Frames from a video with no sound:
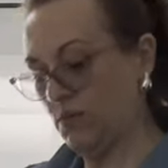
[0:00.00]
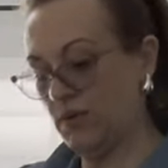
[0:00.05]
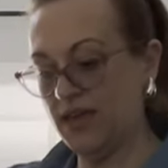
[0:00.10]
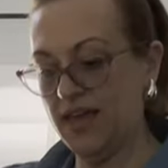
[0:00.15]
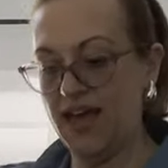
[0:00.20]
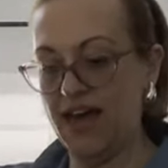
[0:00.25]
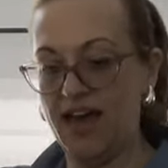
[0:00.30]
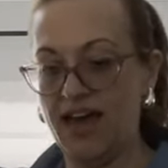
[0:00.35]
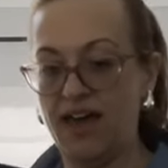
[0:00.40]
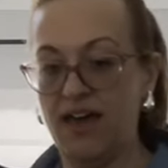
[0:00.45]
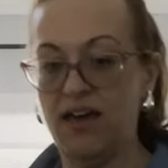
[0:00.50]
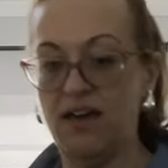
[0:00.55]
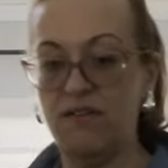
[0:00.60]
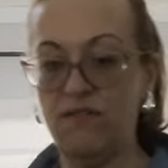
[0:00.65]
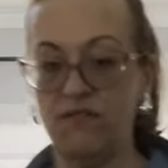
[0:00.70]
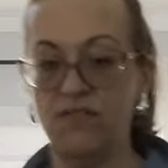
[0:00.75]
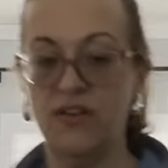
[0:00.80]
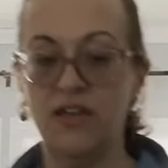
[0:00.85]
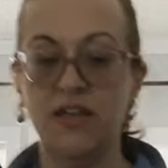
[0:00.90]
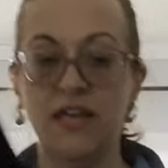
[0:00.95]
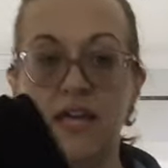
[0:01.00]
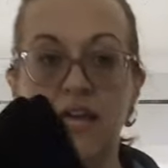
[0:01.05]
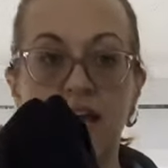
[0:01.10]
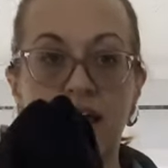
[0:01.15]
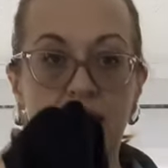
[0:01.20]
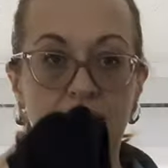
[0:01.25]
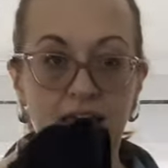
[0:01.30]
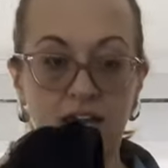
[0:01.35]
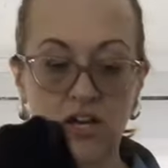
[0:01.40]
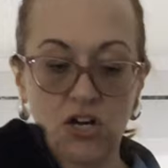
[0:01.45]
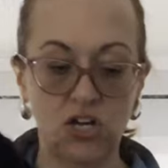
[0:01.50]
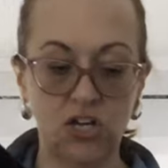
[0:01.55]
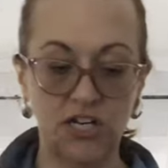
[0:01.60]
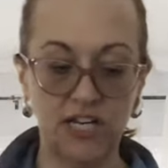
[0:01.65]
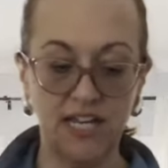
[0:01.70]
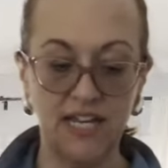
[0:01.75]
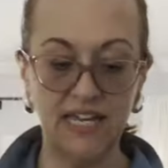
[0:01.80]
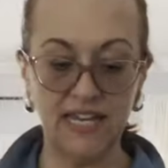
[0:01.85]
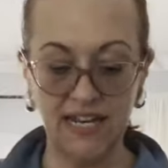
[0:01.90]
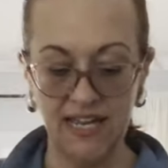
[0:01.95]
we have a
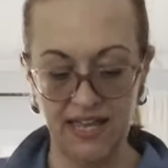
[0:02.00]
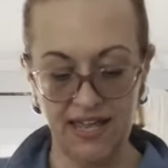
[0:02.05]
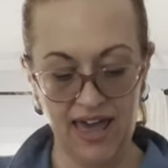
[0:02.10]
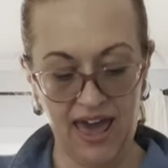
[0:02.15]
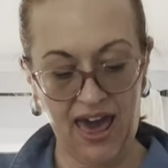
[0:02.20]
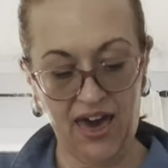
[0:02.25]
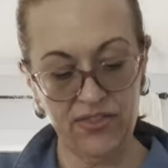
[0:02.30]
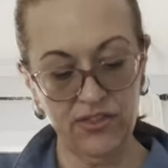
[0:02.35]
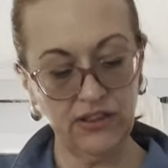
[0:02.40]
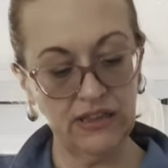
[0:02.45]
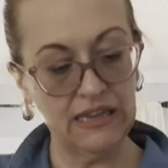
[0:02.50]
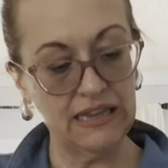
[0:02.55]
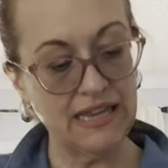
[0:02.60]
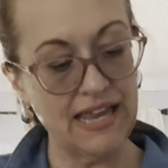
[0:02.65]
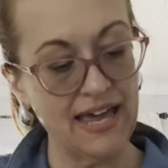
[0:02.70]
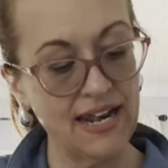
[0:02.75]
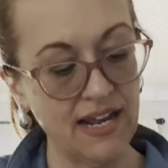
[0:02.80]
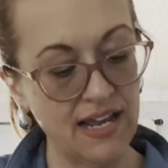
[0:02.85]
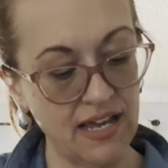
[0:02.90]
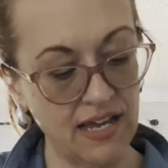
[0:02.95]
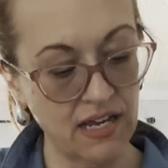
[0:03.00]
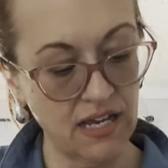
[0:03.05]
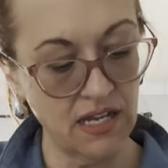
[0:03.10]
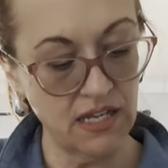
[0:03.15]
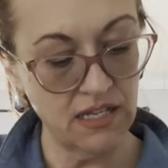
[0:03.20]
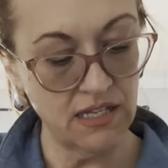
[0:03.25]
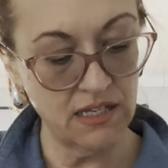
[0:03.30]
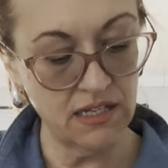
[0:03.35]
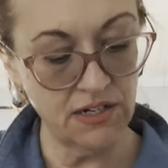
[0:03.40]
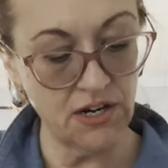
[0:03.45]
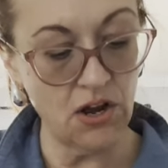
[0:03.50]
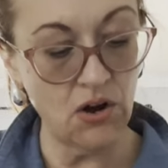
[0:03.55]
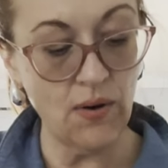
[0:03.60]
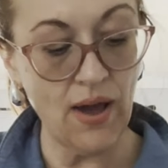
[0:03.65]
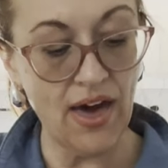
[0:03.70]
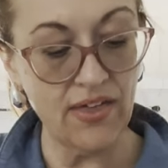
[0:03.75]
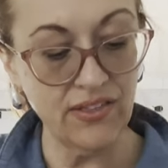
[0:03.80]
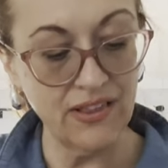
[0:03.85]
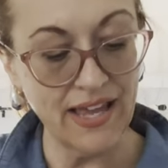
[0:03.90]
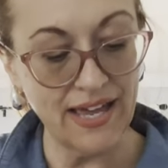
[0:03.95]
hooded athletic, no,
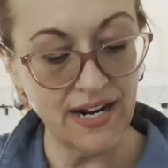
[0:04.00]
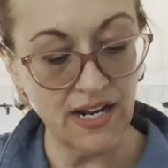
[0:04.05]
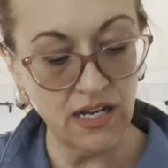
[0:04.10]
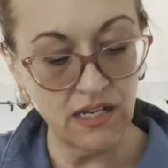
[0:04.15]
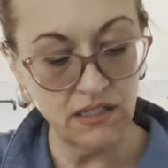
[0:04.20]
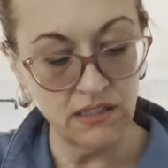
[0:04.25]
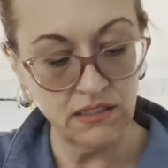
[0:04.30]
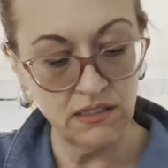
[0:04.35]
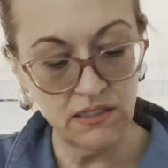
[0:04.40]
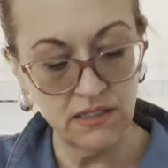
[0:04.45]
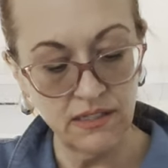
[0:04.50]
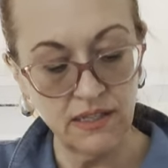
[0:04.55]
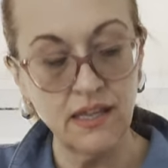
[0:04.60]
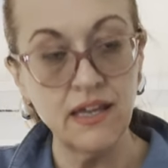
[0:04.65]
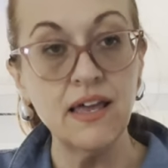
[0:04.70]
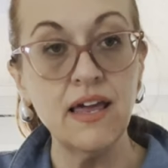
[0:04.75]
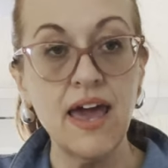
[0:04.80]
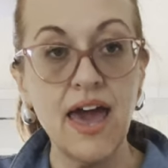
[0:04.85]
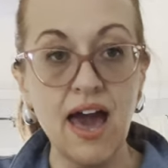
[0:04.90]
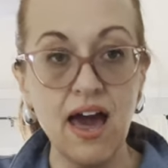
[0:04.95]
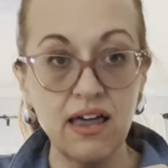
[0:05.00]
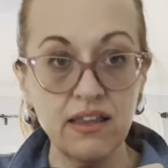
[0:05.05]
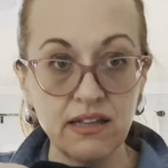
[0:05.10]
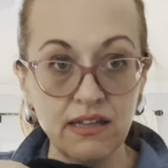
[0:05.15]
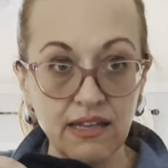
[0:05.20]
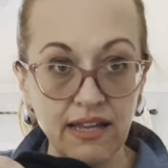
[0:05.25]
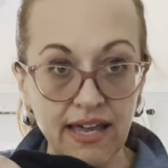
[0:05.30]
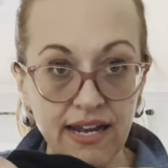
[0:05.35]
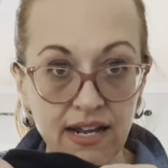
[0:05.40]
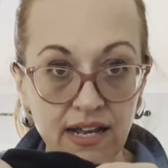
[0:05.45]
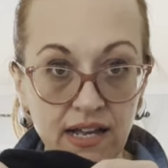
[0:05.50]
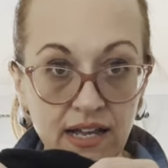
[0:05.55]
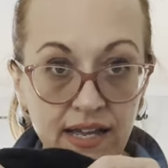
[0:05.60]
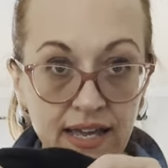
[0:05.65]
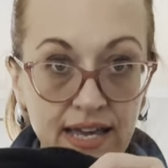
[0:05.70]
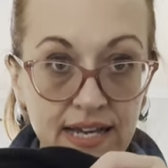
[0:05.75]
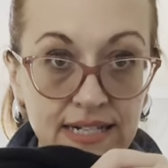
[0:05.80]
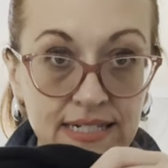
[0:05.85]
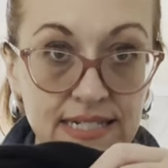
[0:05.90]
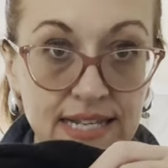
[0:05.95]
Athleta. Athleta
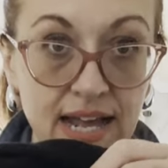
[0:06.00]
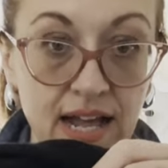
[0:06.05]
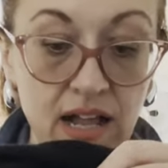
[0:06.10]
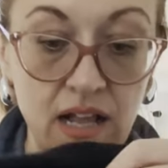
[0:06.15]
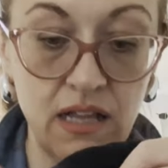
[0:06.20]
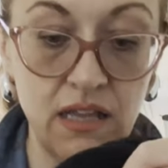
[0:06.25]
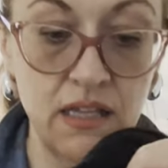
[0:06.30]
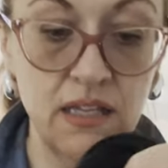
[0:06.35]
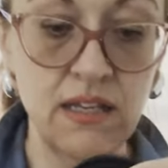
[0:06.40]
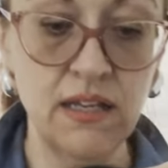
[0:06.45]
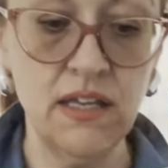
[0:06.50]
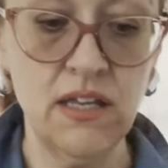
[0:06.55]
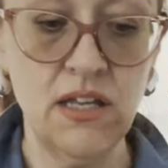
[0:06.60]
XL